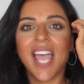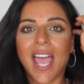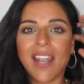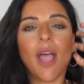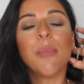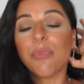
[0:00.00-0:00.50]

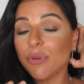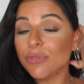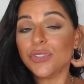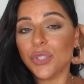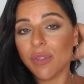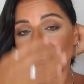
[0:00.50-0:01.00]
and I
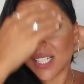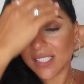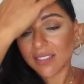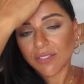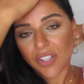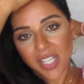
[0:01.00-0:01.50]
prove to you that
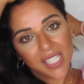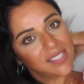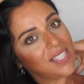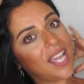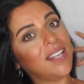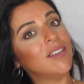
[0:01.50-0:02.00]
it's very
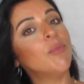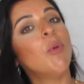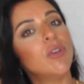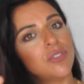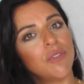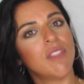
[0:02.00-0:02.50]
easy and
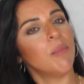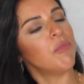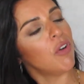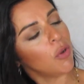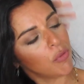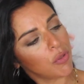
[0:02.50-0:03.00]
most of them
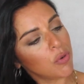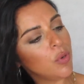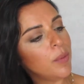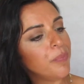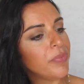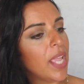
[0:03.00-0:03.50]
follow the
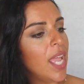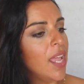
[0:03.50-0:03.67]
rule.